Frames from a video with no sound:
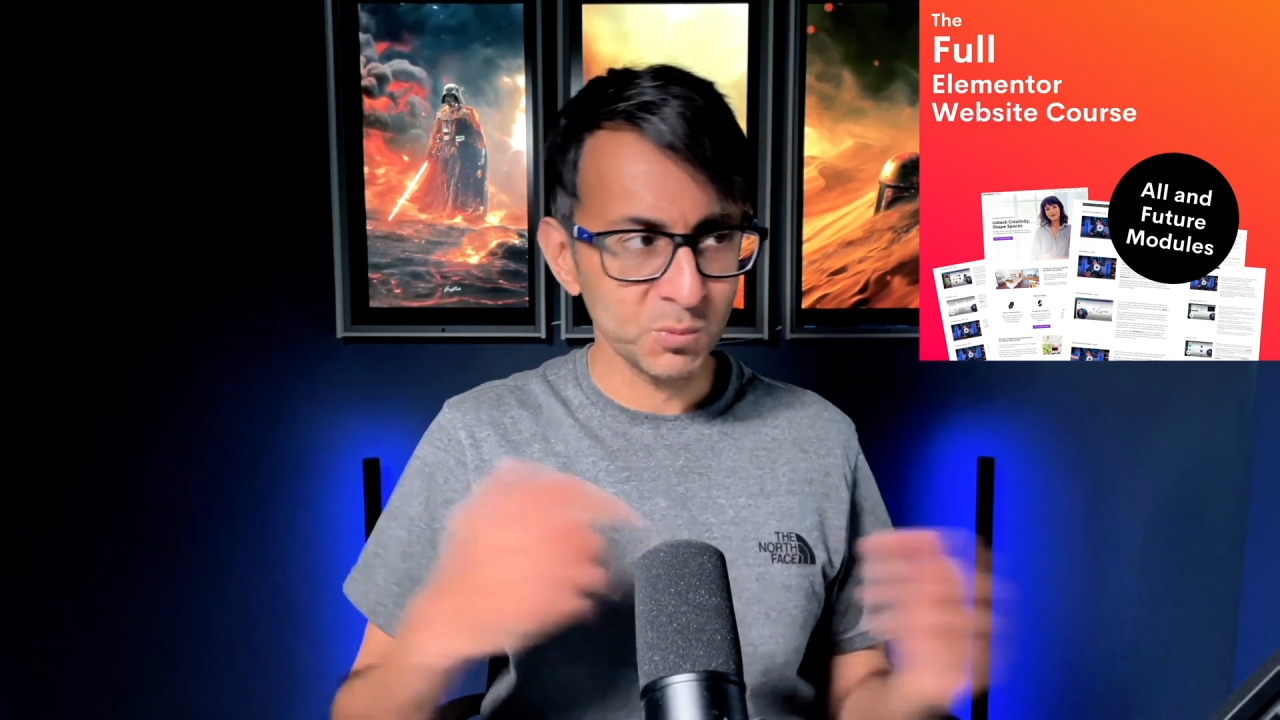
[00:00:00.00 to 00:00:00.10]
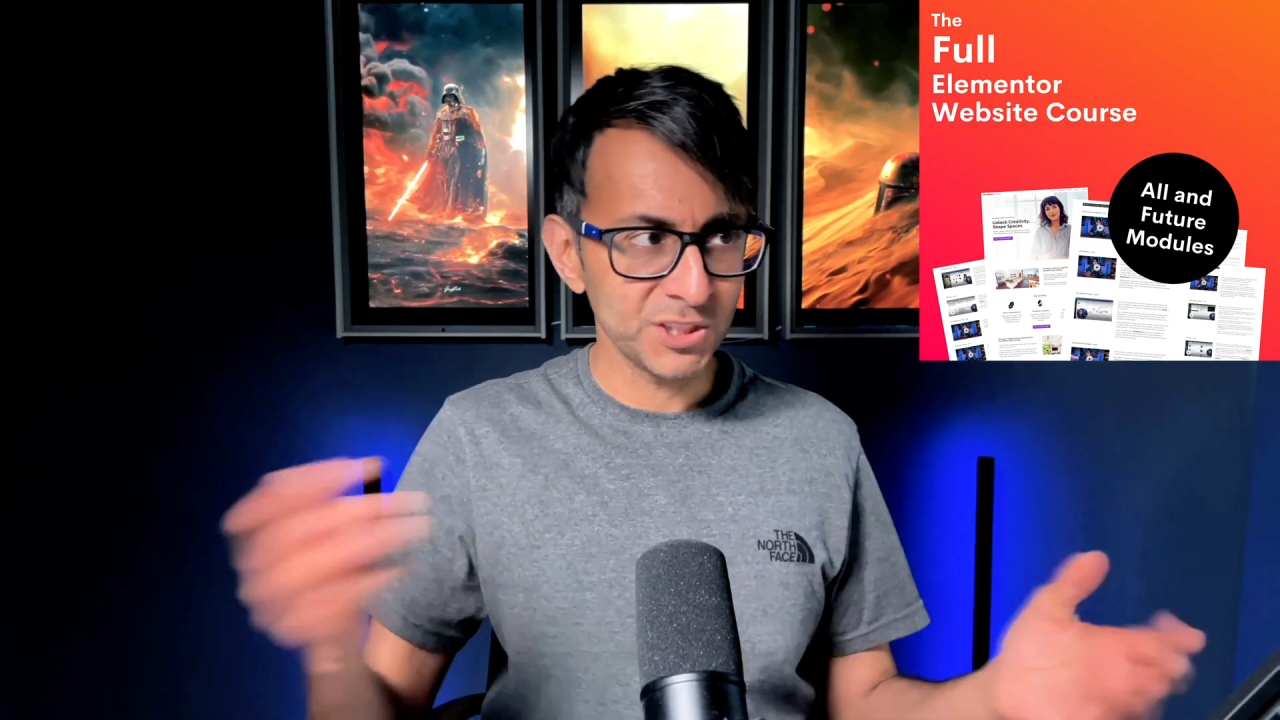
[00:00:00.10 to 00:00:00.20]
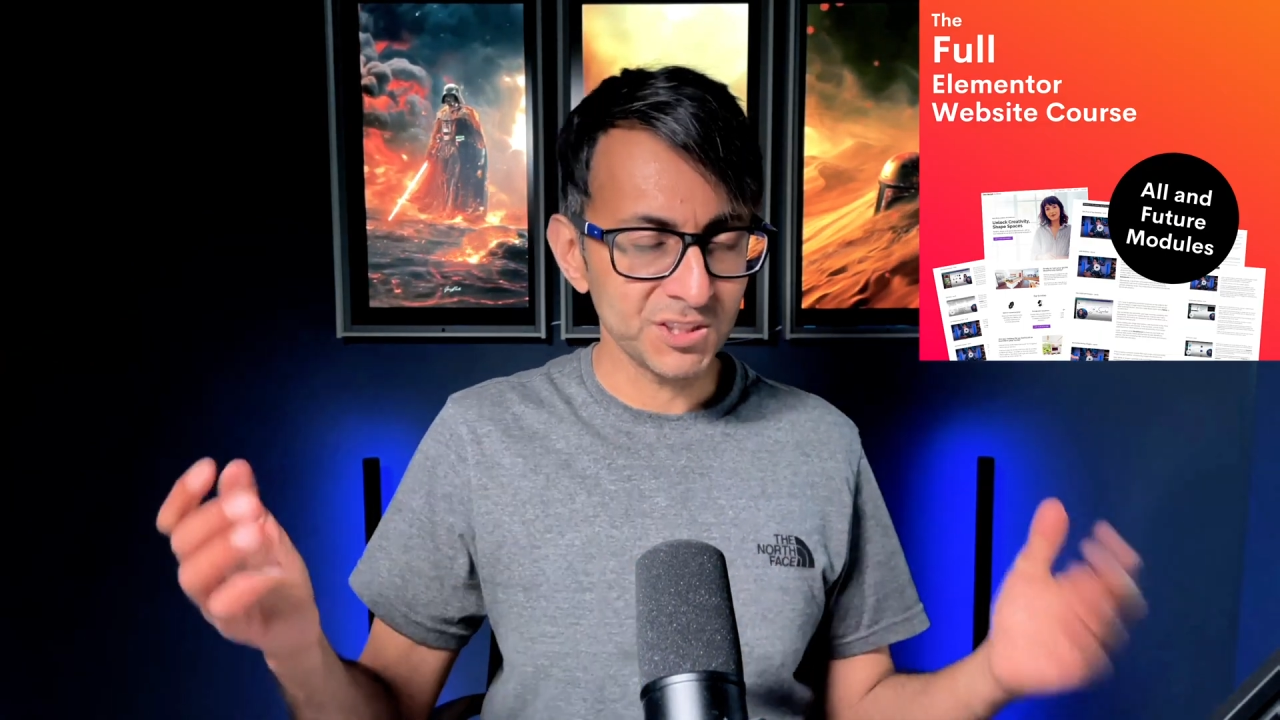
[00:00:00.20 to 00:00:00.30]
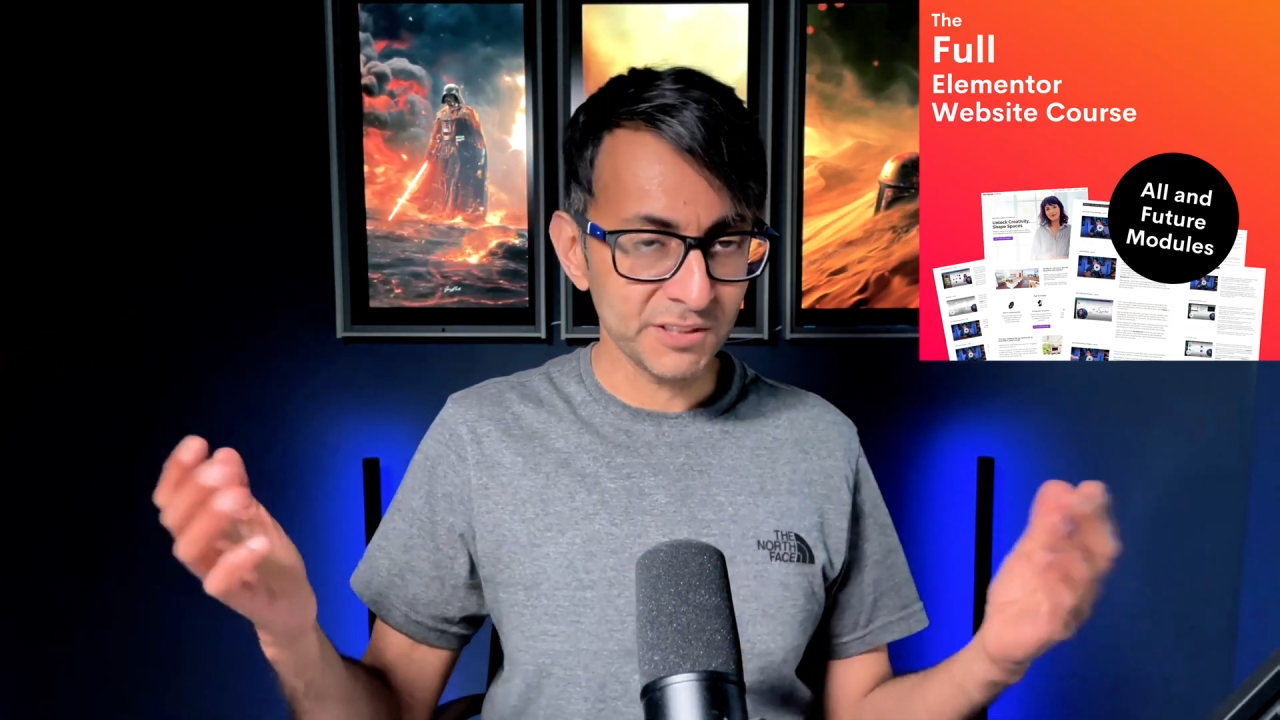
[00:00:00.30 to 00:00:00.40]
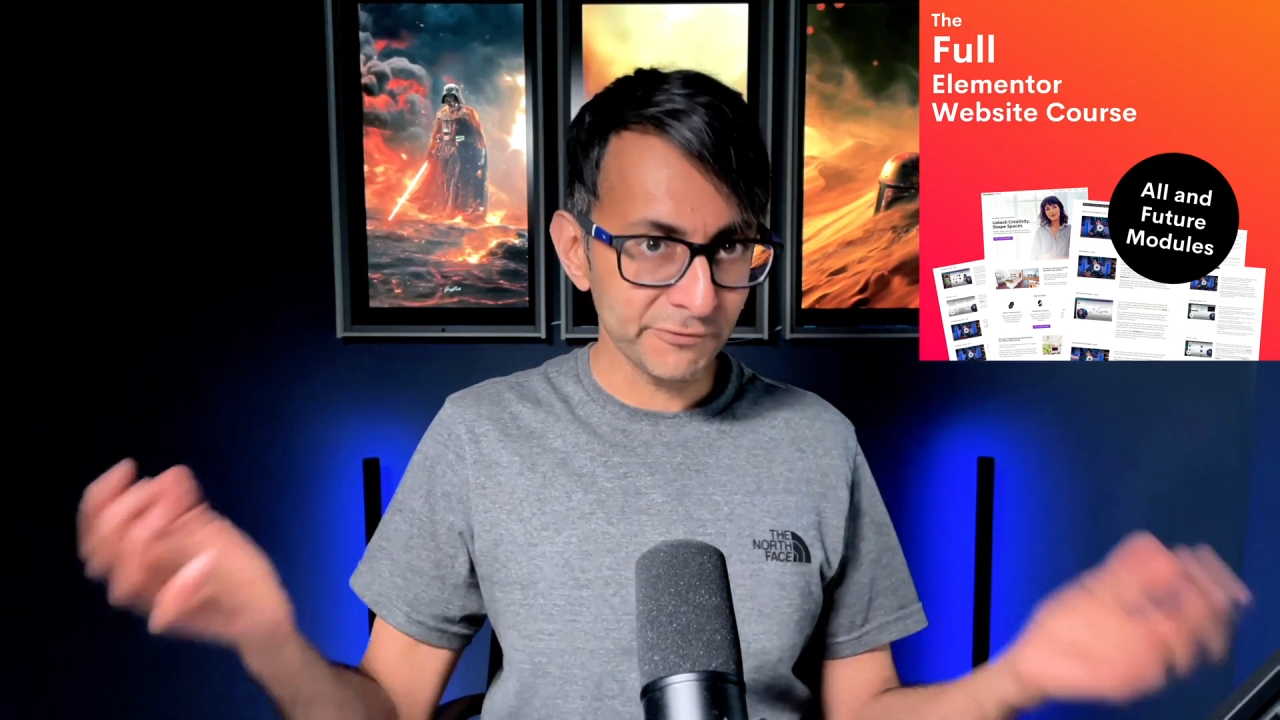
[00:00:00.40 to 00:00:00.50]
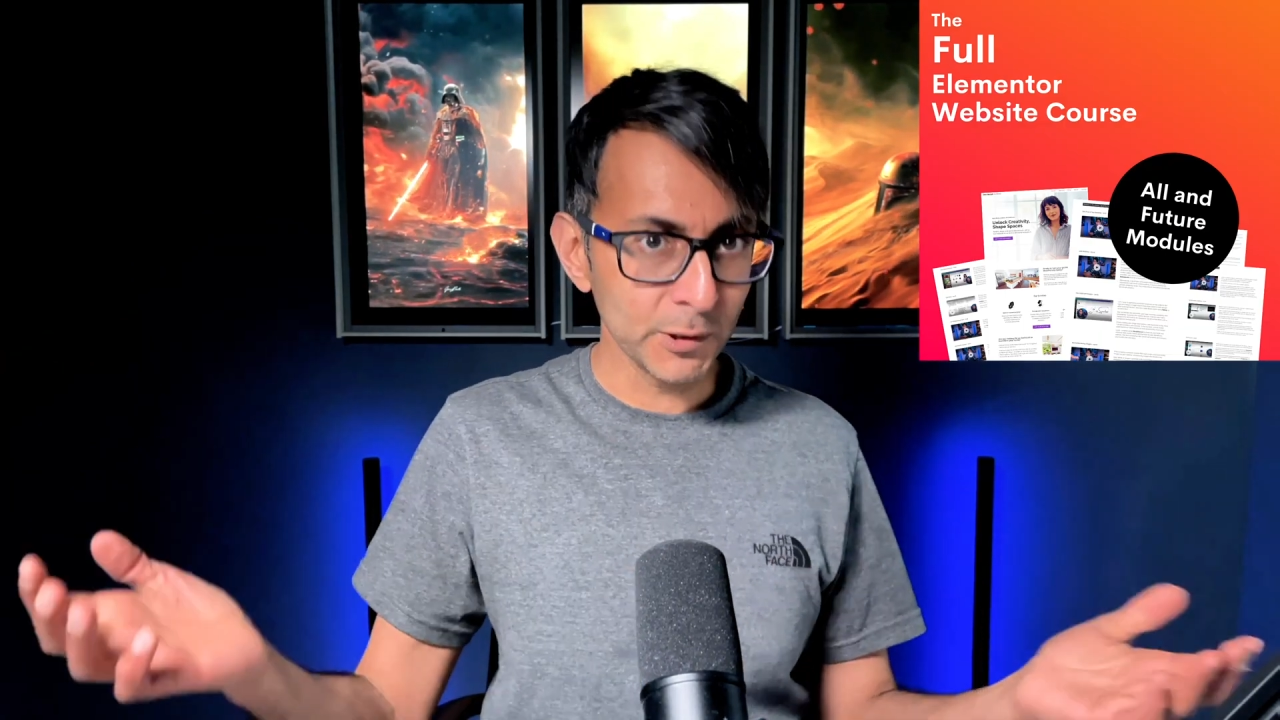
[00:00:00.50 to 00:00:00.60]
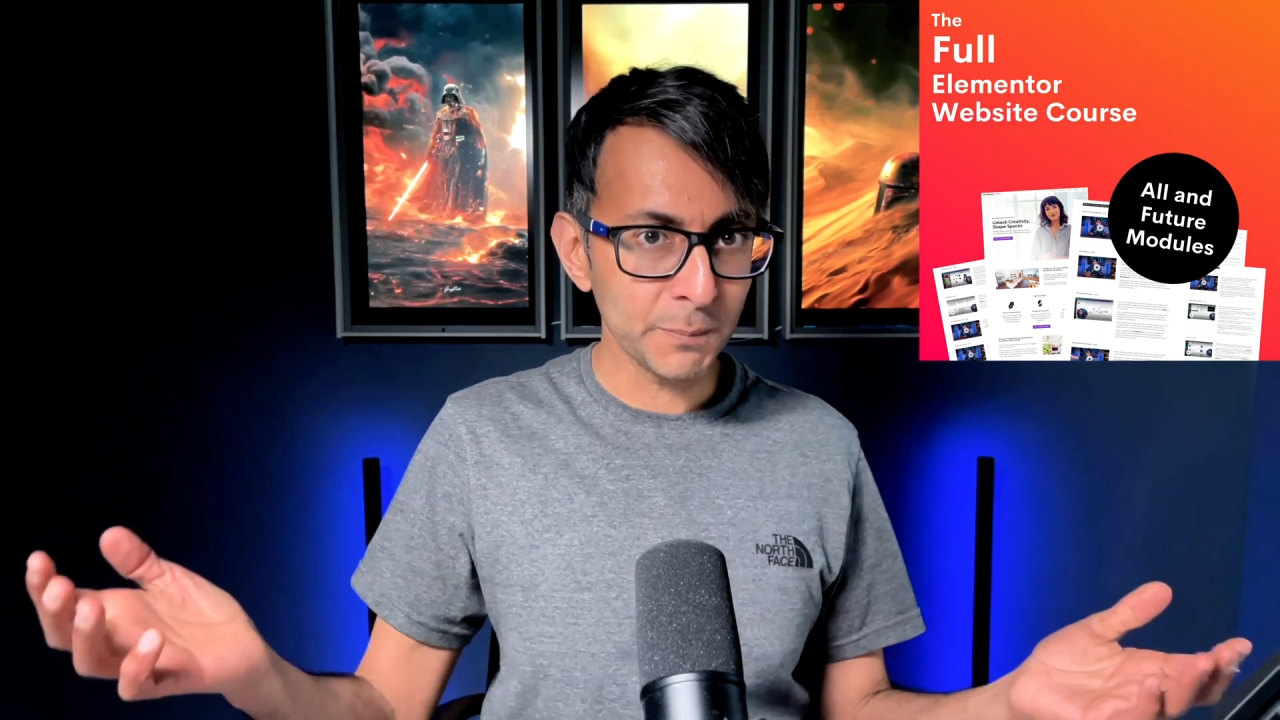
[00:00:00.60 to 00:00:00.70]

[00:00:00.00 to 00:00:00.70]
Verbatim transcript: which is the full